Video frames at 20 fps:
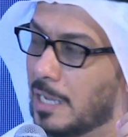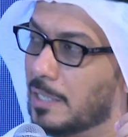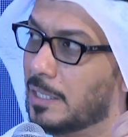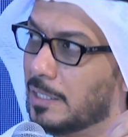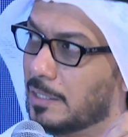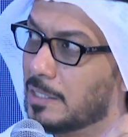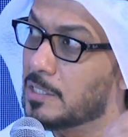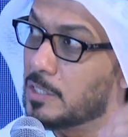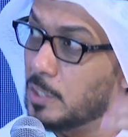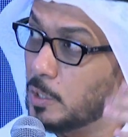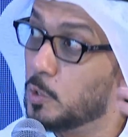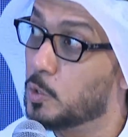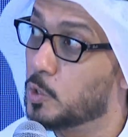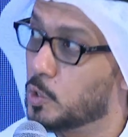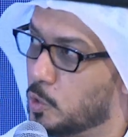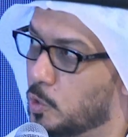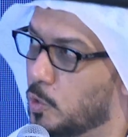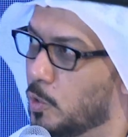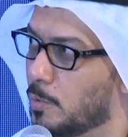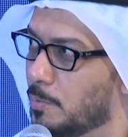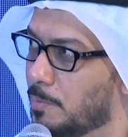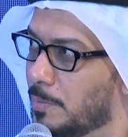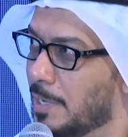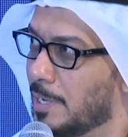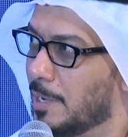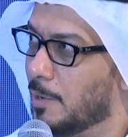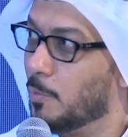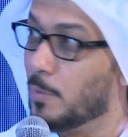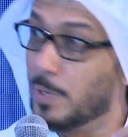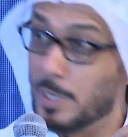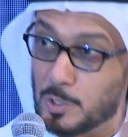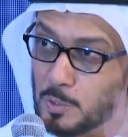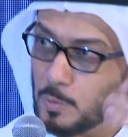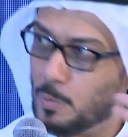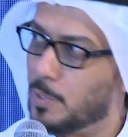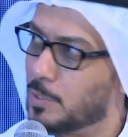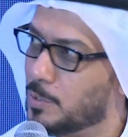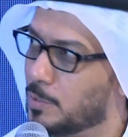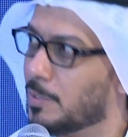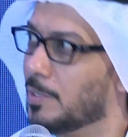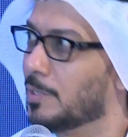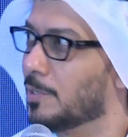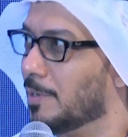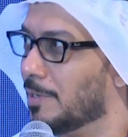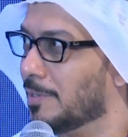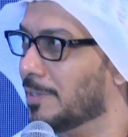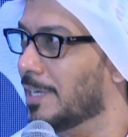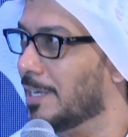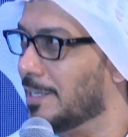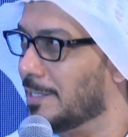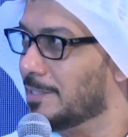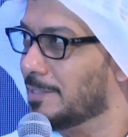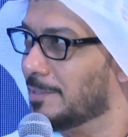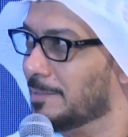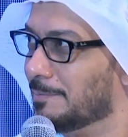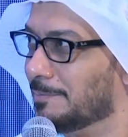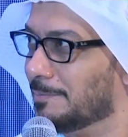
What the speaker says: think there's a huge scope. We need to work together on that.